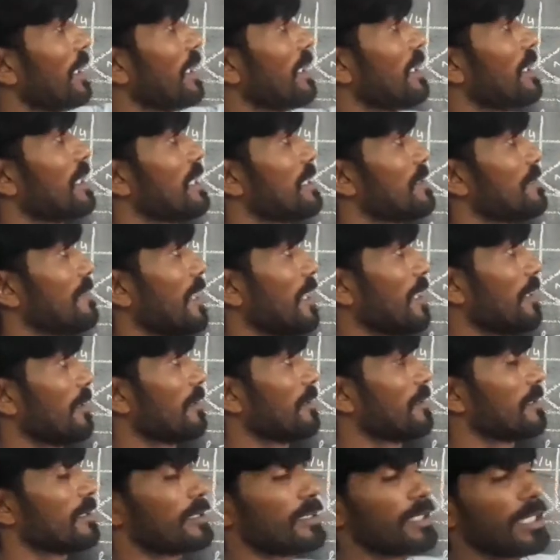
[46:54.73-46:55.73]
in this
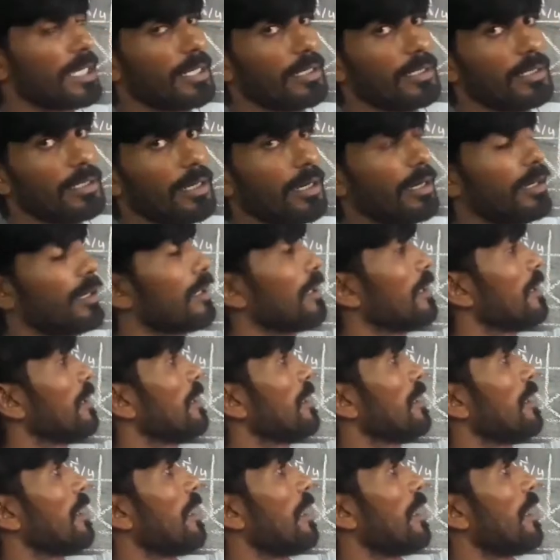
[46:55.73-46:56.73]
one, second
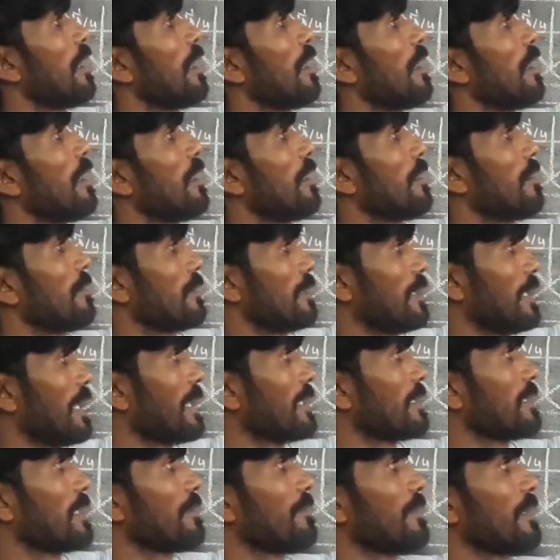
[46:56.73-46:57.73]

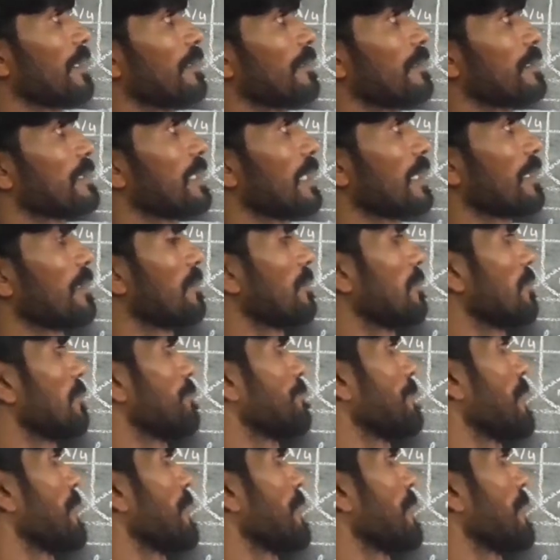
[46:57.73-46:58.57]
like that one, second node